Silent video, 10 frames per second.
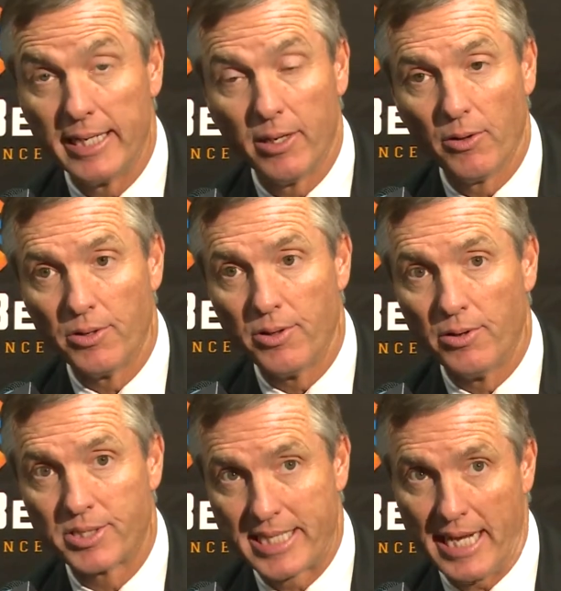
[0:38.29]
You know, there,
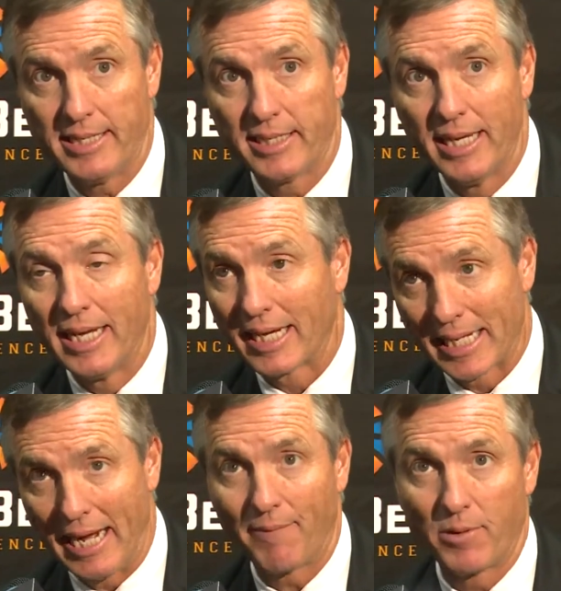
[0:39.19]
there's 10
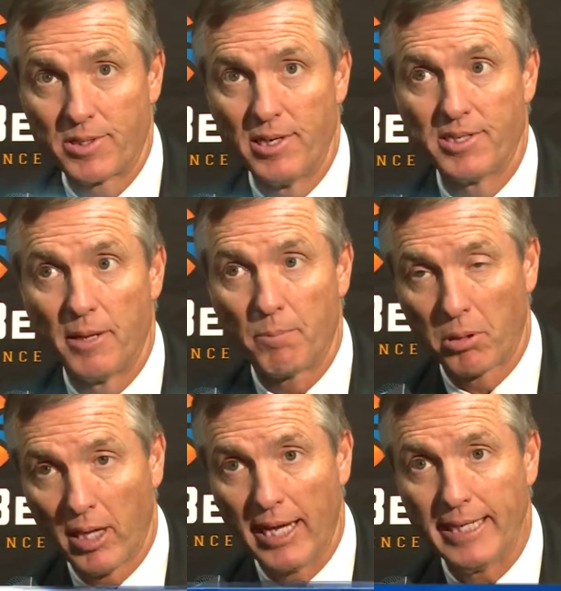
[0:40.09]
conferences that
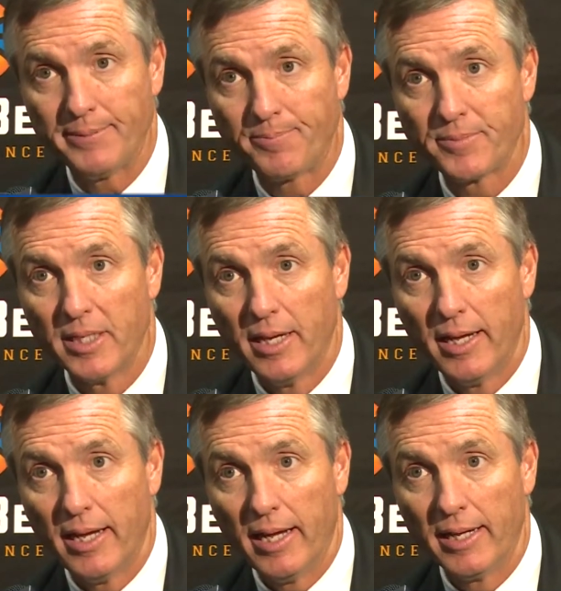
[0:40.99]
play
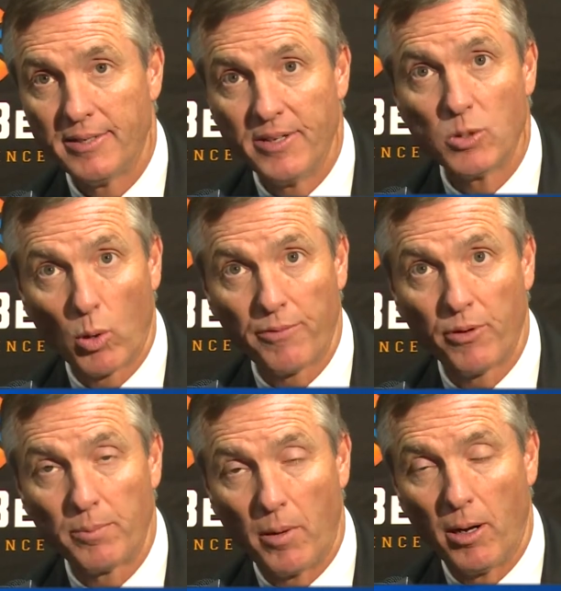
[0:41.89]
uh, Division One
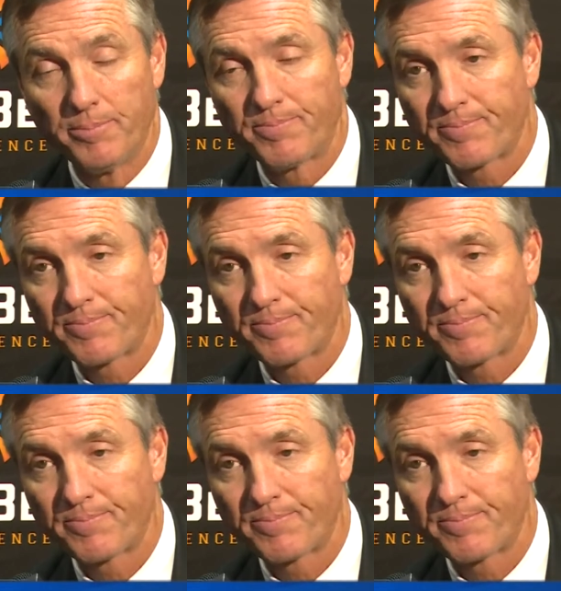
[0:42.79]
football,